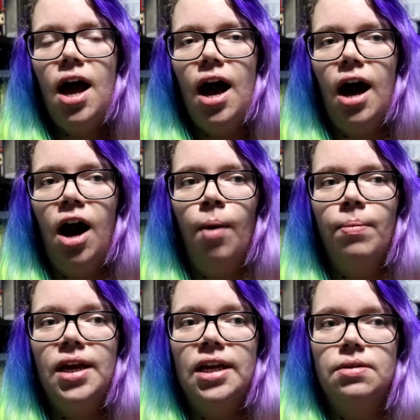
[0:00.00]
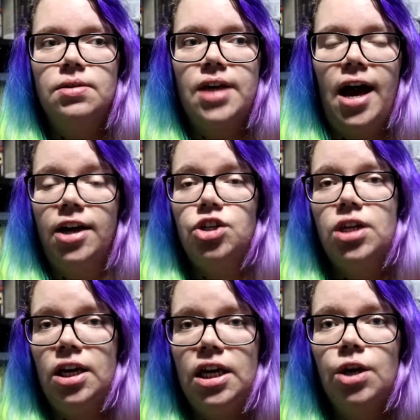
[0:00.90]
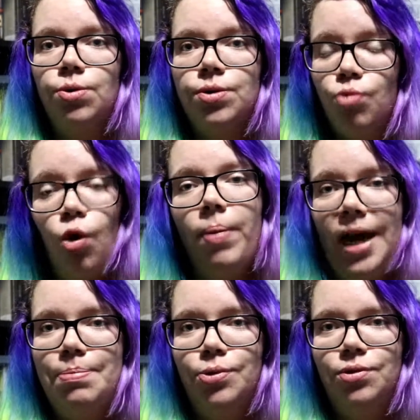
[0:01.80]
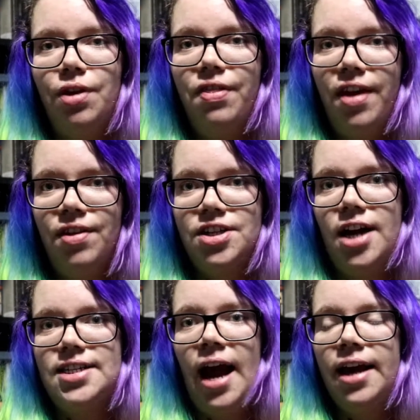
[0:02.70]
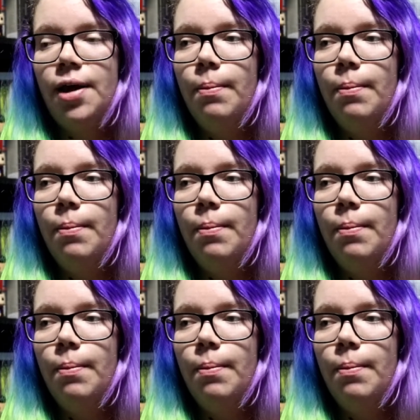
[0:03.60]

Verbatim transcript: It has actually killed more people than the Titanic,